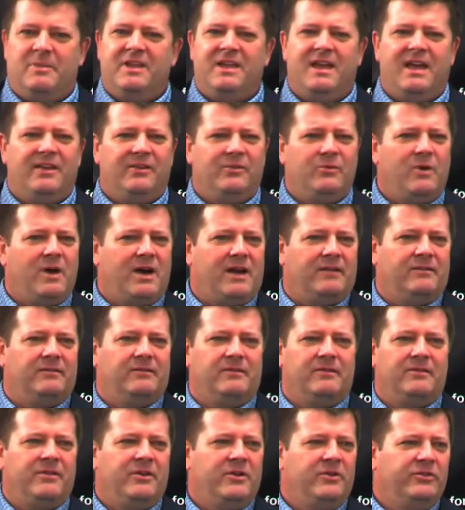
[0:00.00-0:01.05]
But guess what?
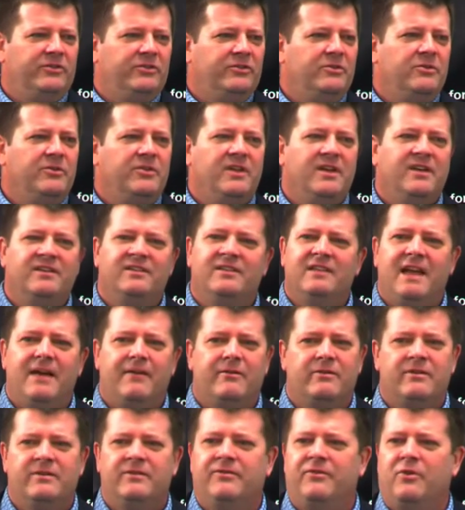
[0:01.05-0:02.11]
Those two things
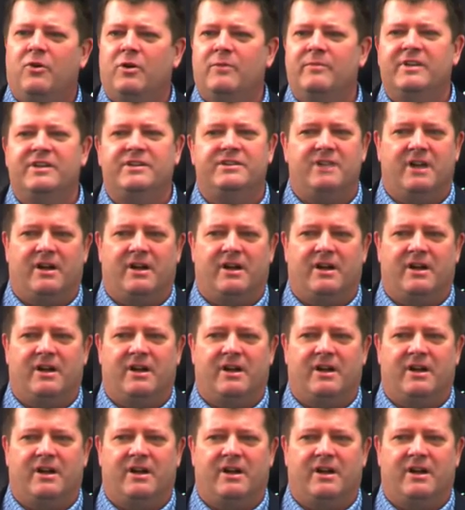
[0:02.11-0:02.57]
never informed